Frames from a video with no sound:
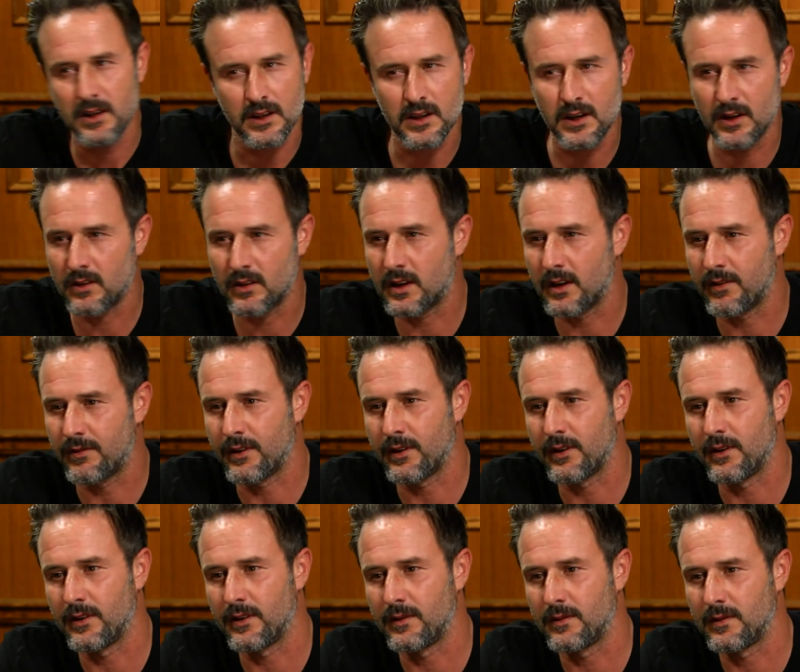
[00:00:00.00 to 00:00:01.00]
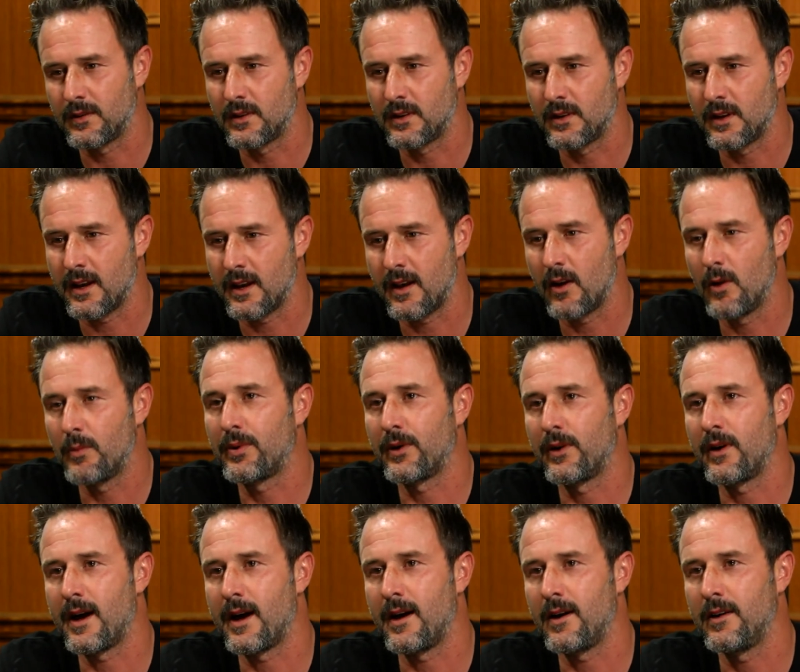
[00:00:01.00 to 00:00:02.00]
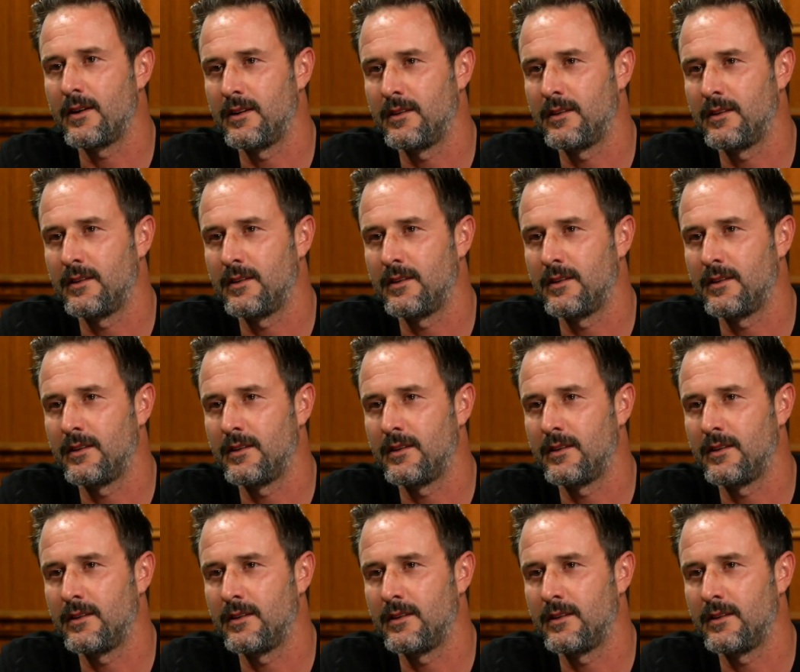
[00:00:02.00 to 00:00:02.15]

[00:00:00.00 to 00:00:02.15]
you know, give her, help her out